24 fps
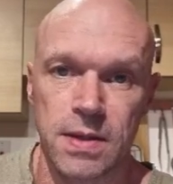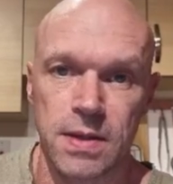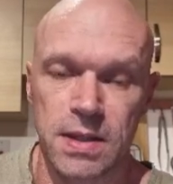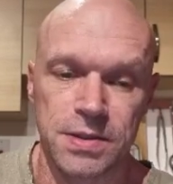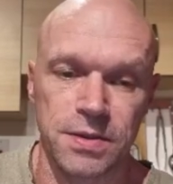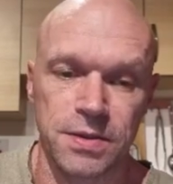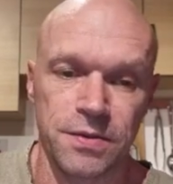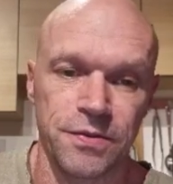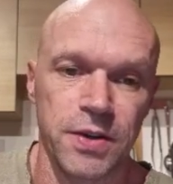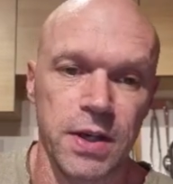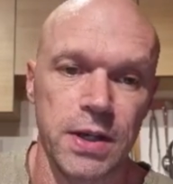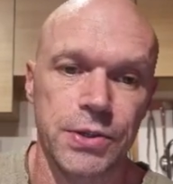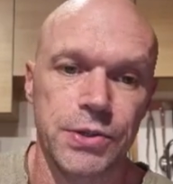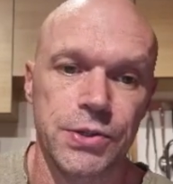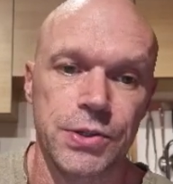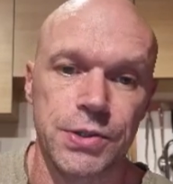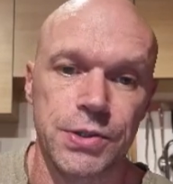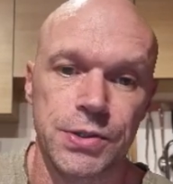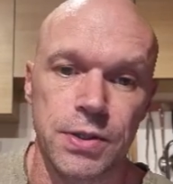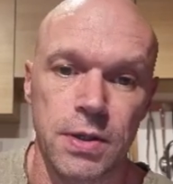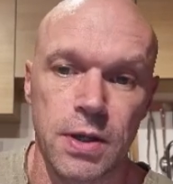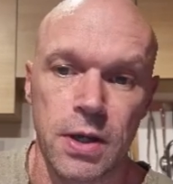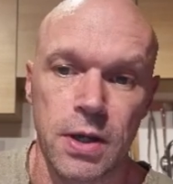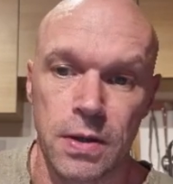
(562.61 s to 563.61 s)
as the
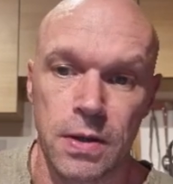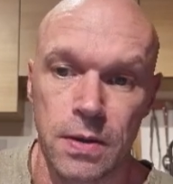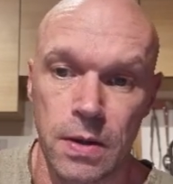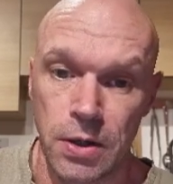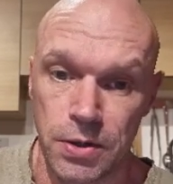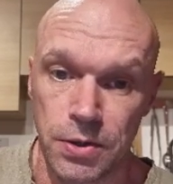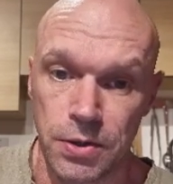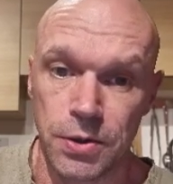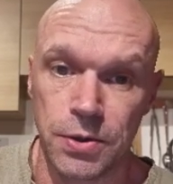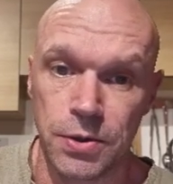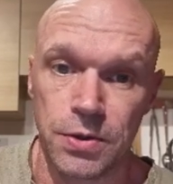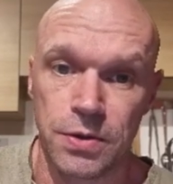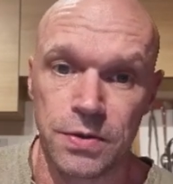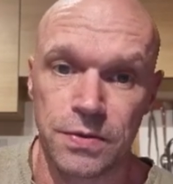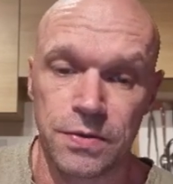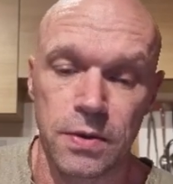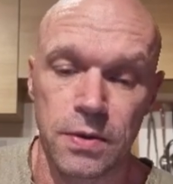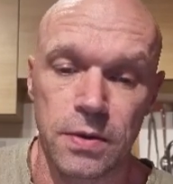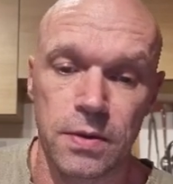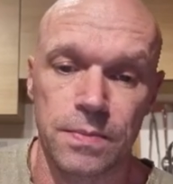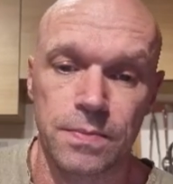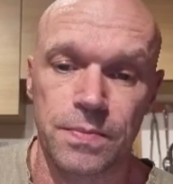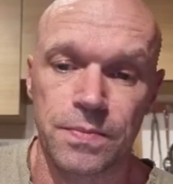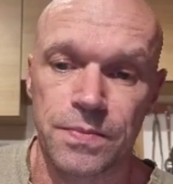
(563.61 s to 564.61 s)
fixtures are good for
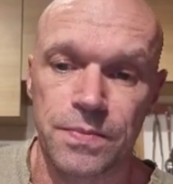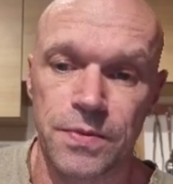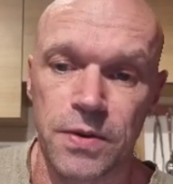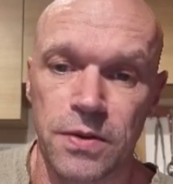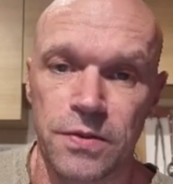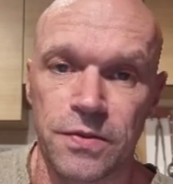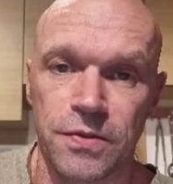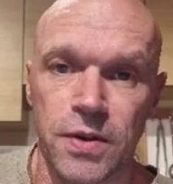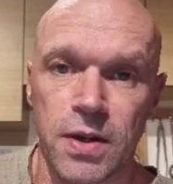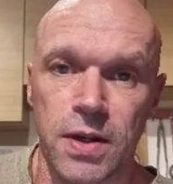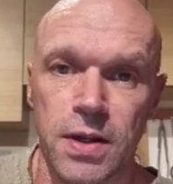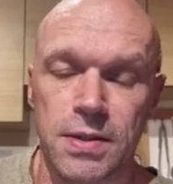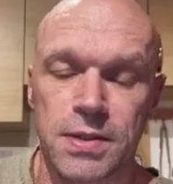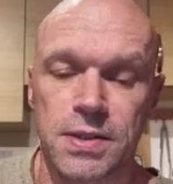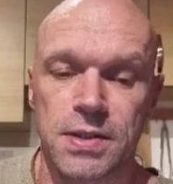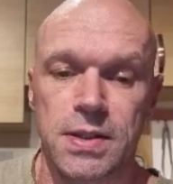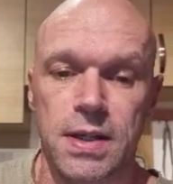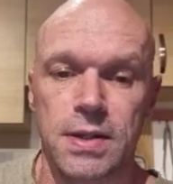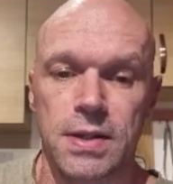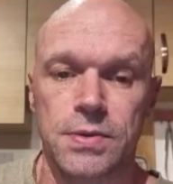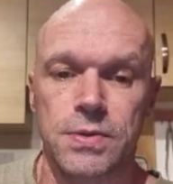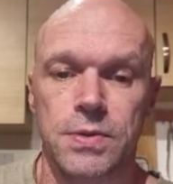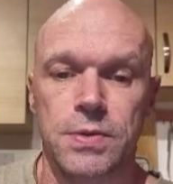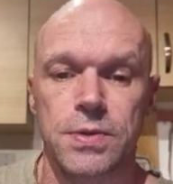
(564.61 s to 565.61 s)
the first
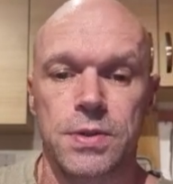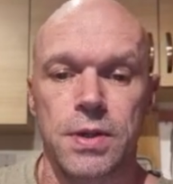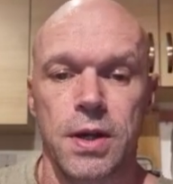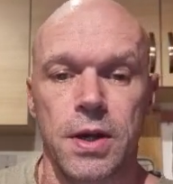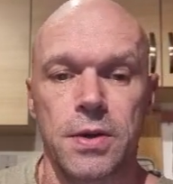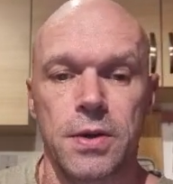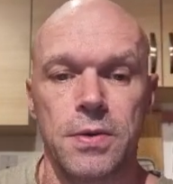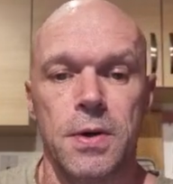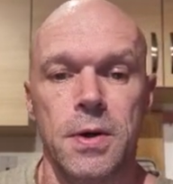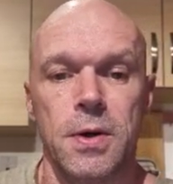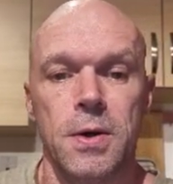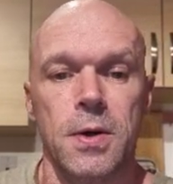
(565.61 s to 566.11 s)
6 or so